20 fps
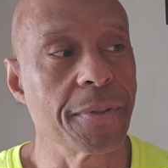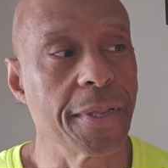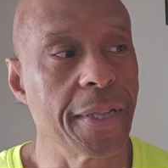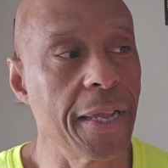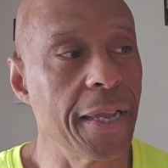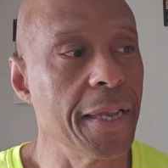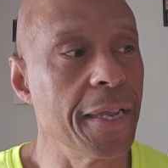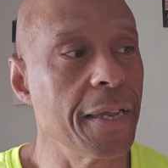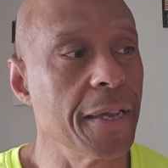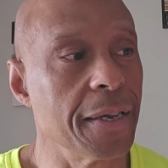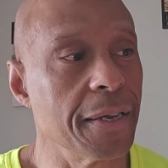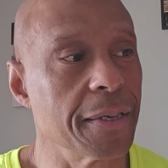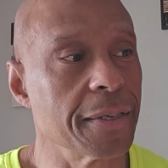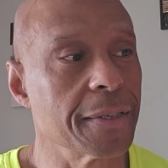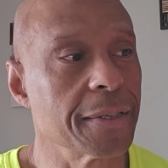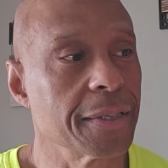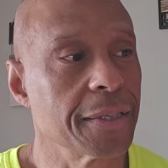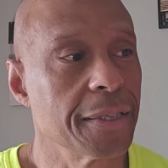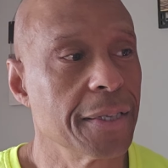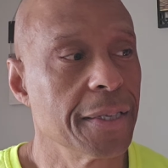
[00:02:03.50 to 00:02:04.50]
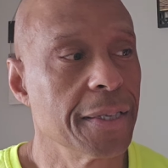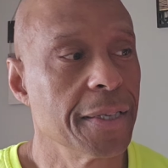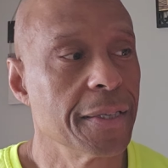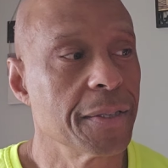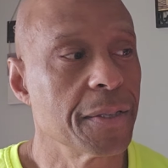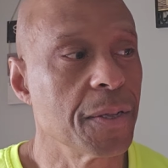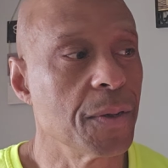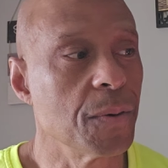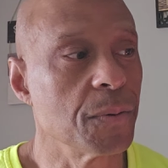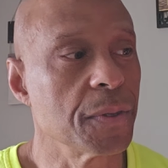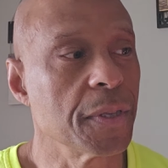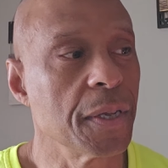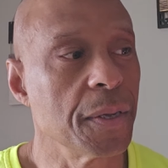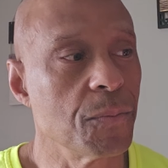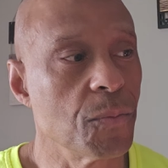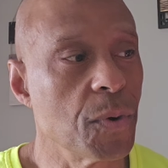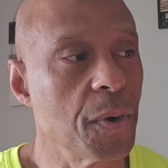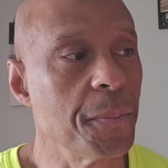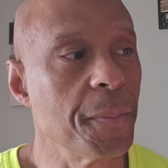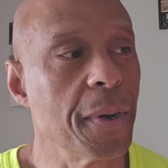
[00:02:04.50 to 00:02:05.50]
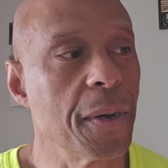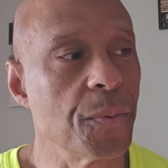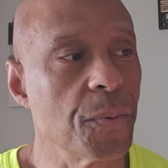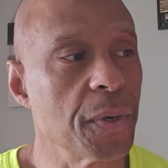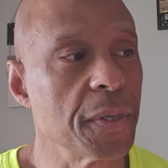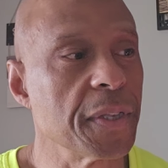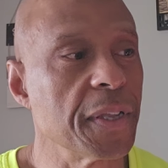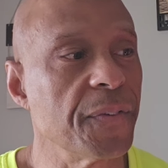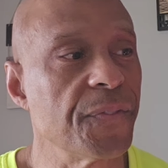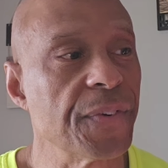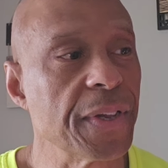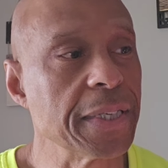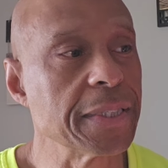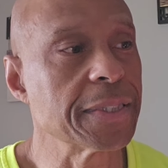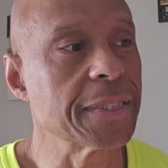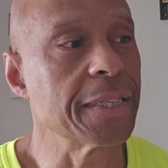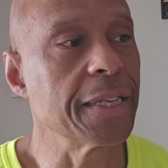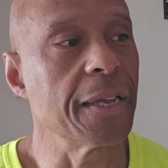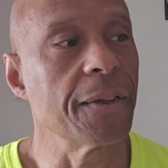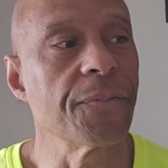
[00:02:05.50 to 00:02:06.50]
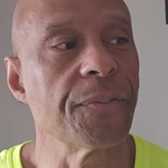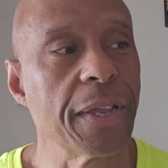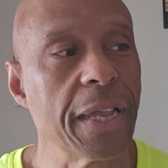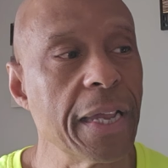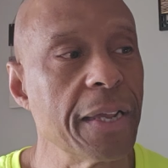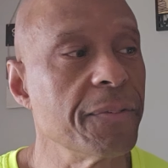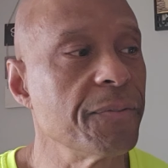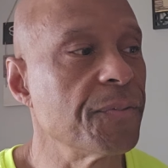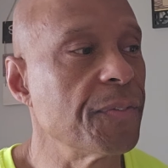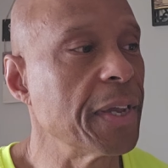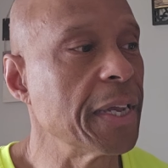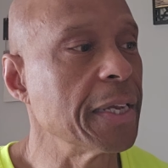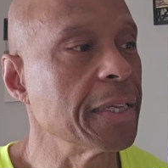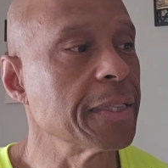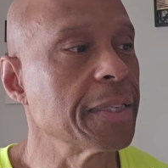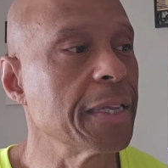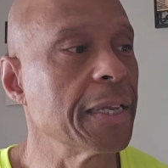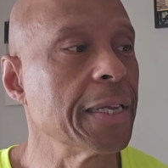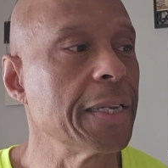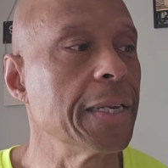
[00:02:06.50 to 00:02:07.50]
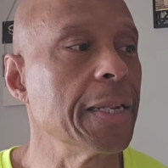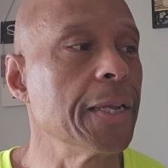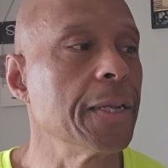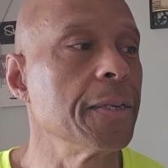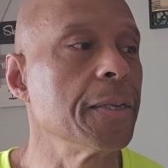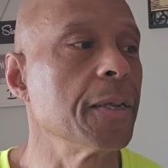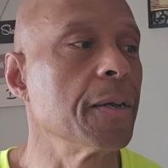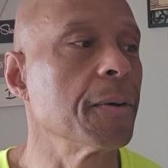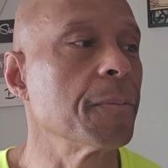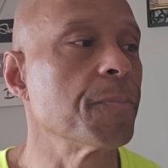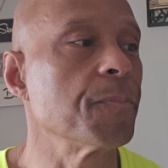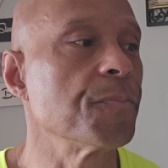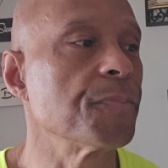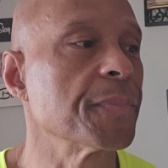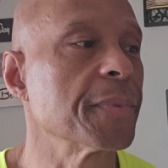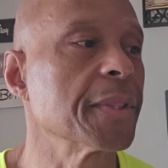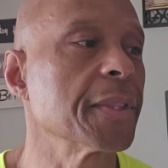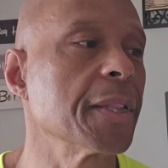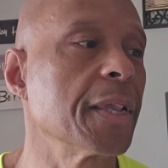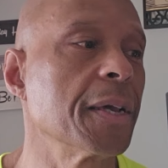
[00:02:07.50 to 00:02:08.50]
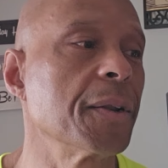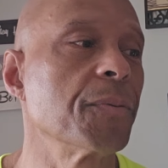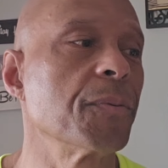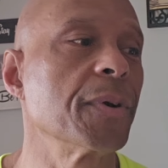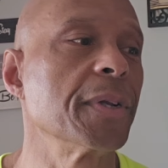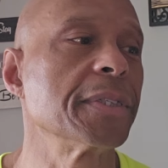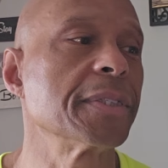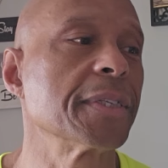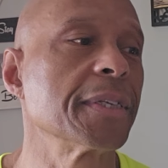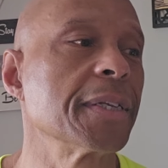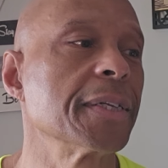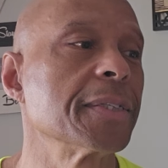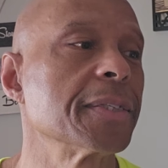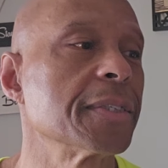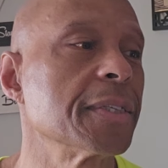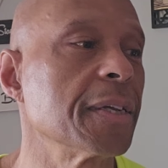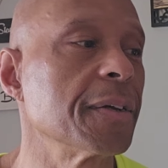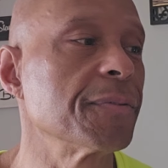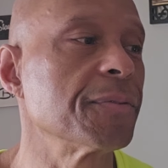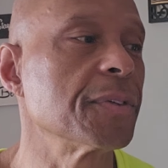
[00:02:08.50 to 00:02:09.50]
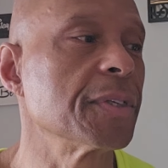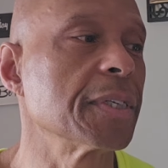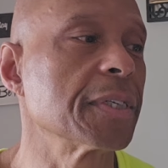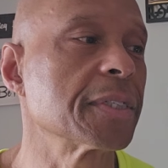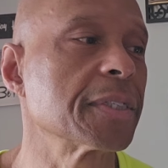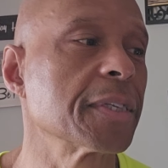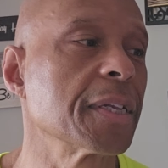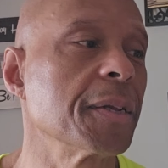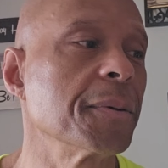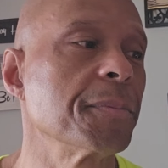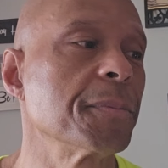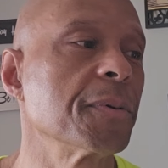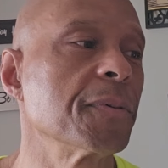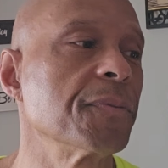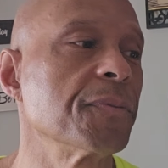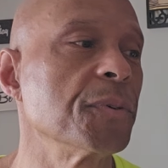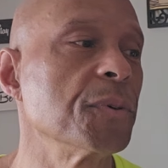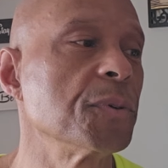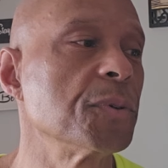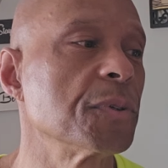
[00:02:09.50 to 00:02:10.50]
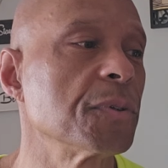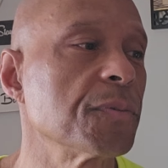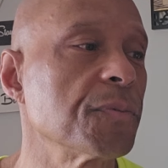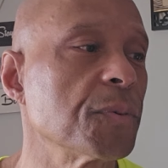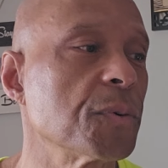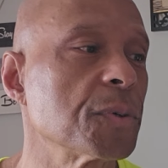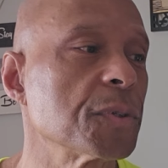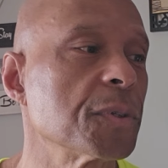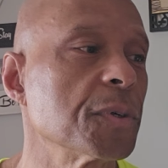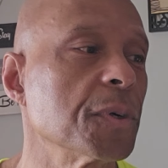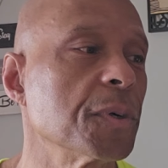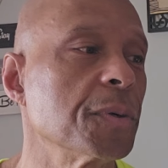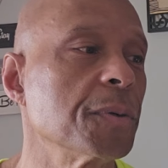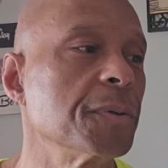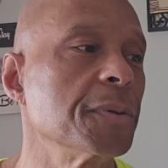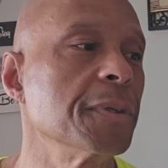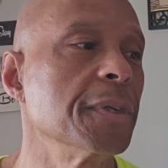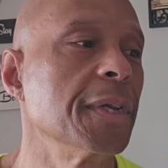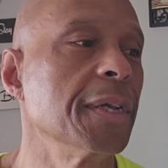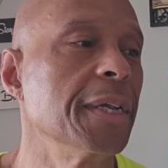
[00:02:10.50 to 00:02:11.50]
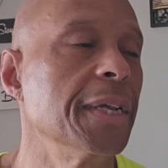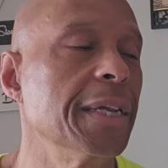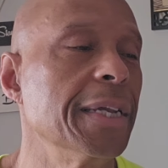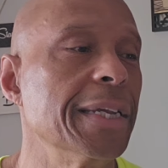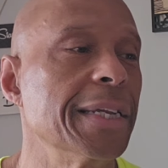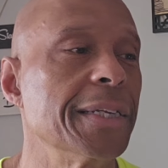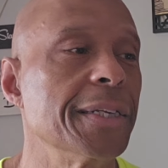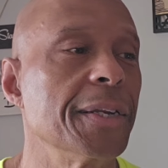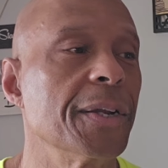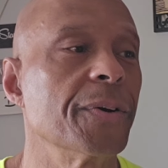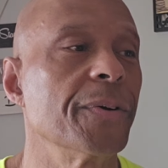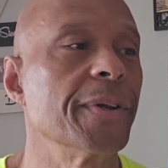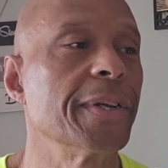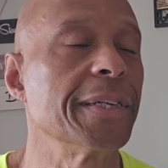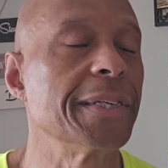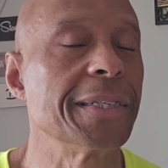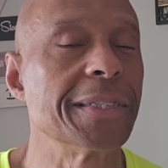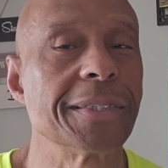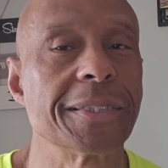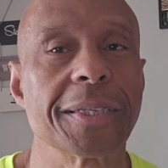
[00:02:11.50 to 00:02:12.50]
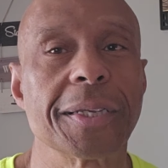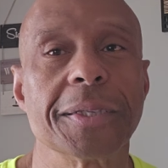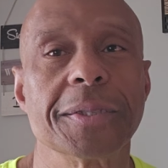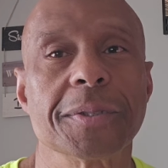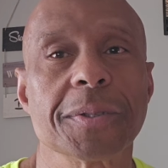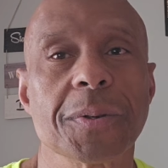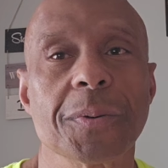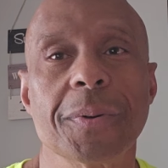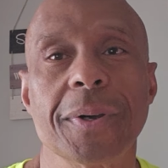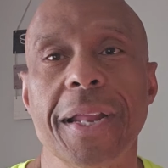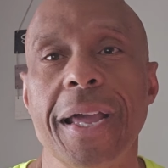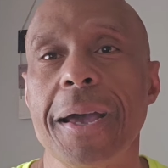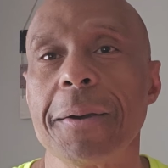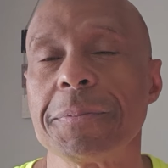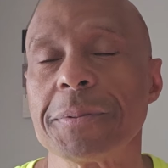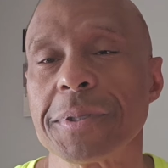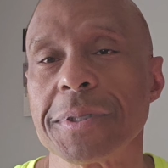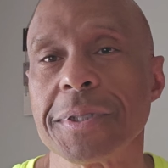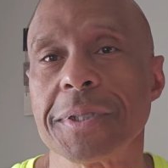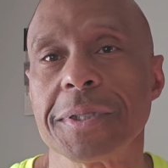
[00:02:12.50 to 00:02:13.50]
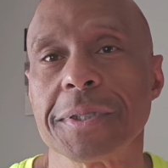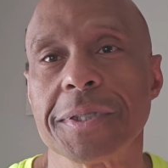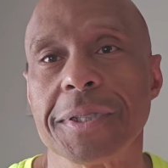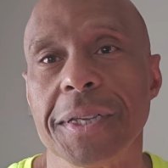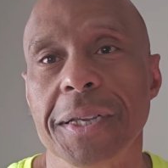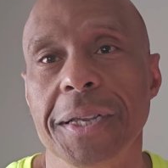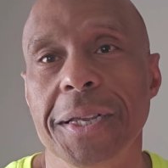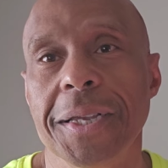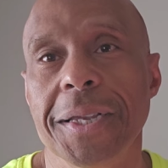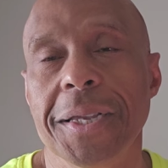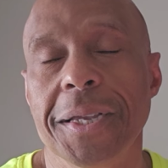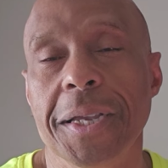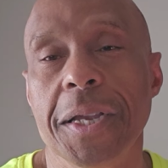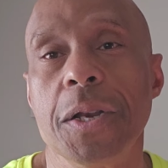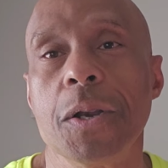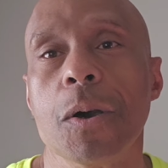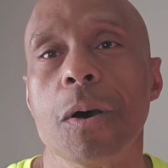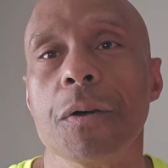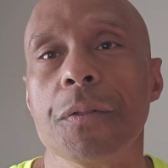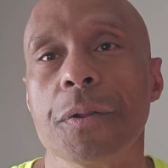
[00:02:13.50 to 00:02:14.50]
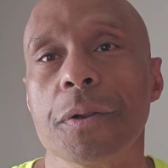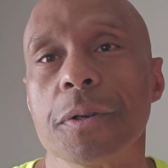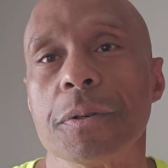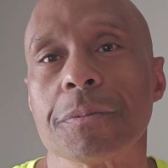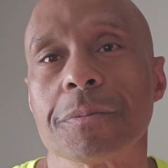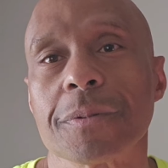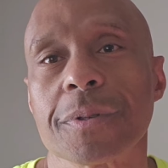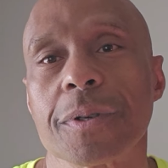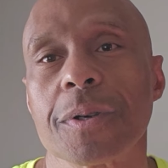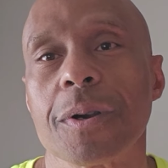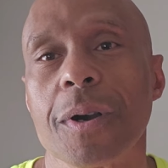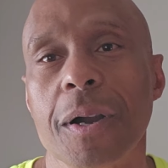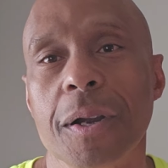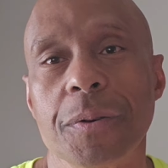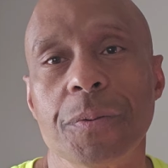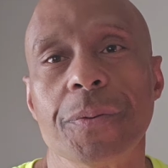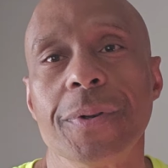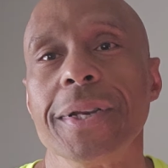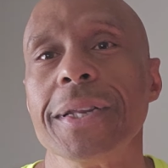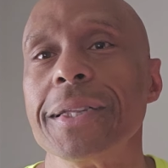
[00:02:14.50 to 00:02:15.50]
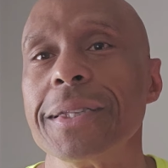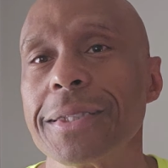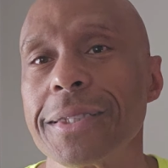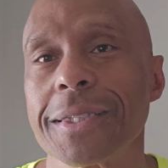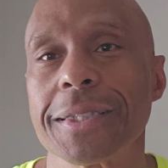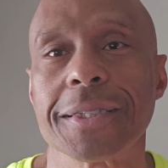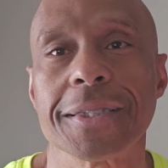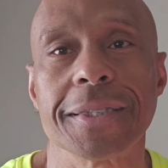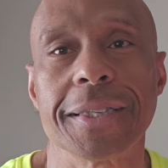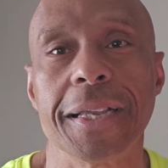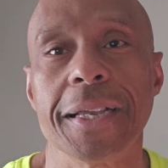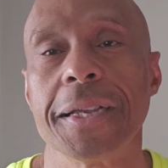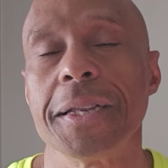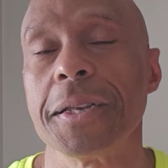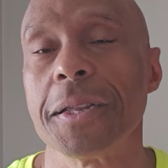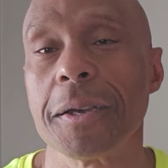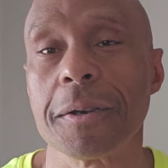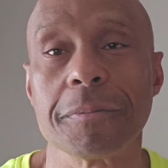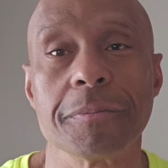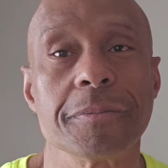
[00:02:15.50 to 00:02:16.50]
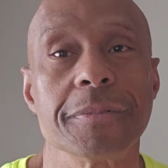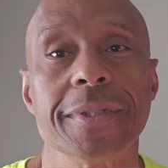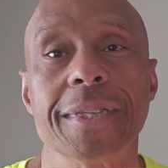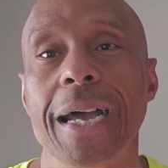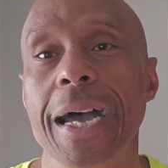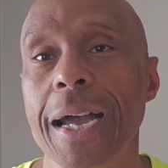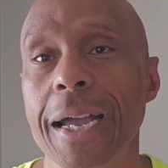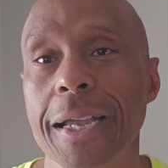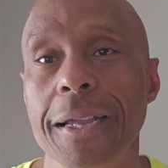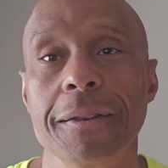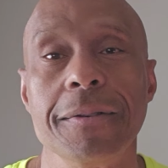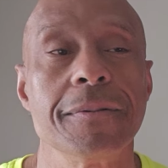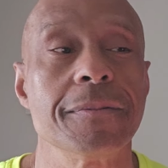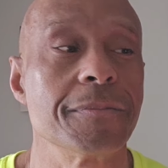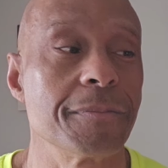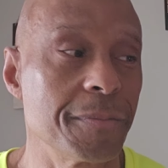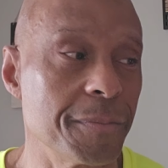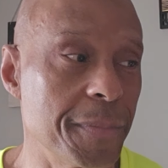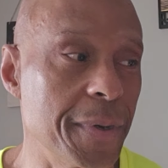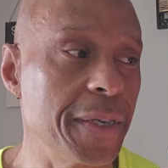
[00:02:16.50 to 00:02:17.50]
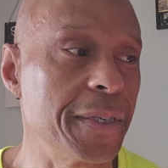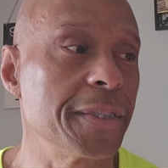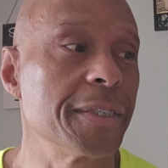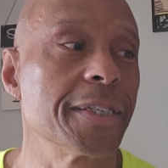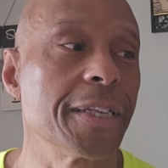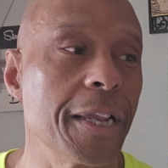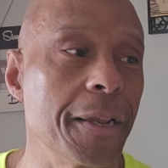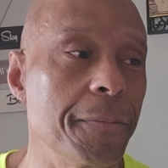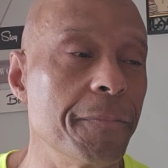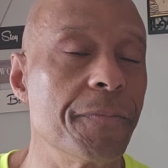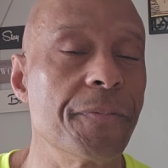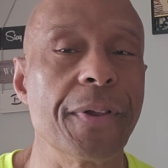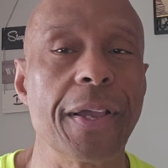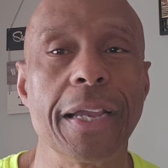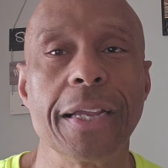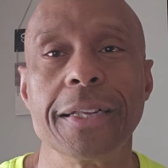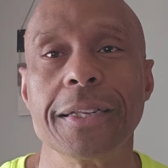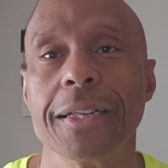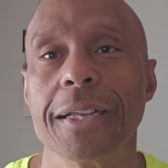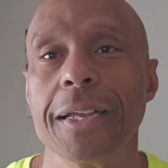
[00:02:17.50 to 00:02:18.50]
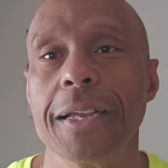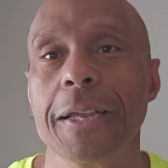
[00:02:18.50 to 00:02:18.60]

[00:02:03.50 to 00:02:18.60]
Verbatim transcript: they, uh, they, they, one by one, they face death and fate and end up at a race against death to escape the future foretold in their endings. And so what happens is, in all their card readings, they end up dying by the same fate.